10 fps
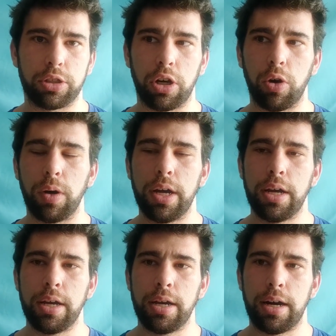so
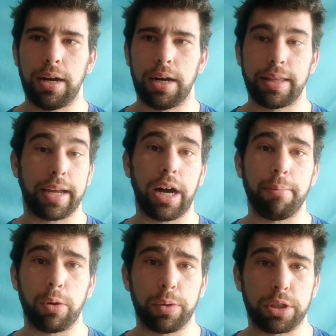they
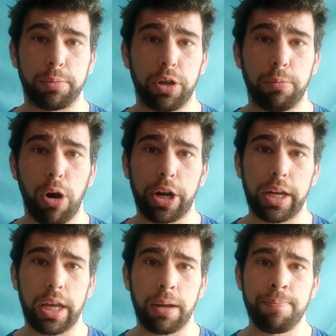got me with some good
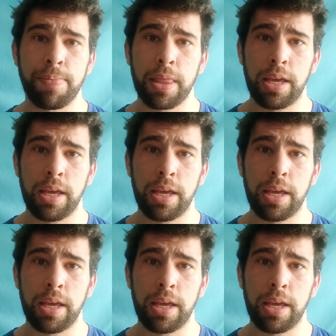marketing,